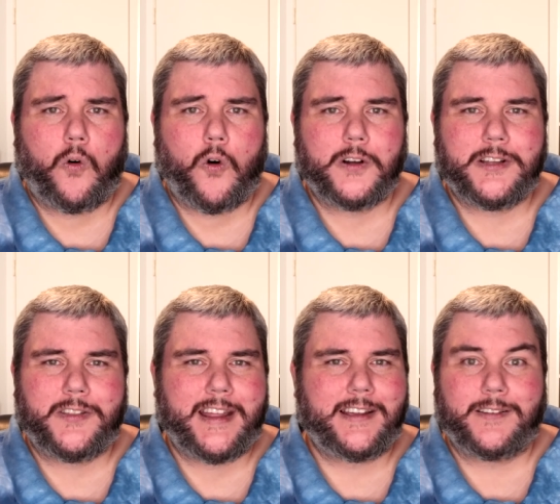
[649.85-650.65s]
or to
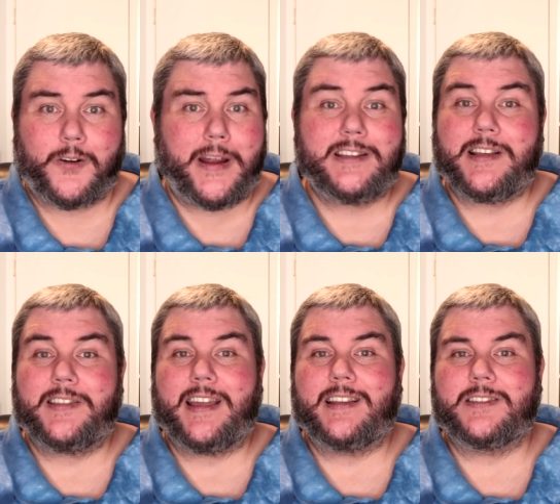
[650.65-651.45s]
think crazy
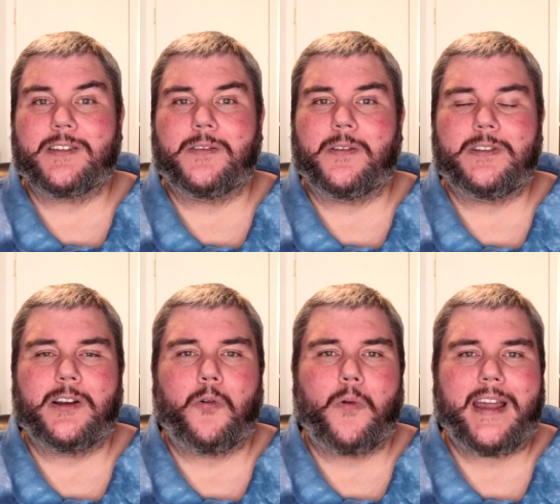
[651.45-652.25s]
things, uh, you
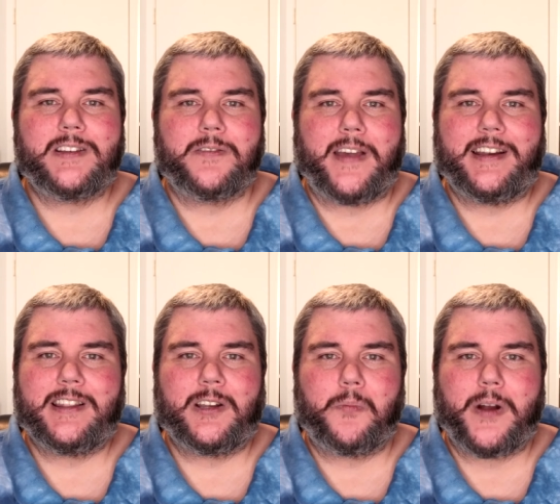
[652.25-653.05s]
know, ways of
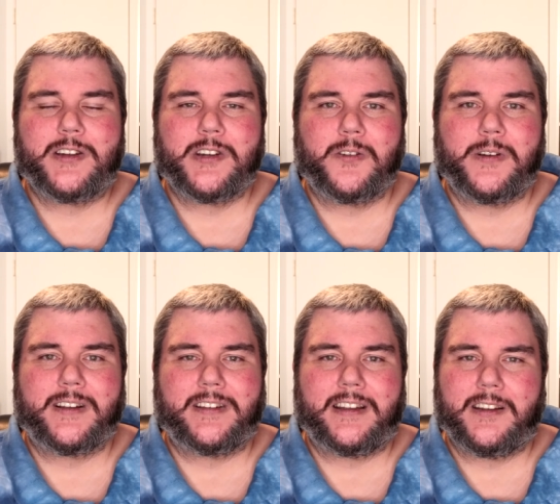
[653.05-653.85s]
ending the depression quickly.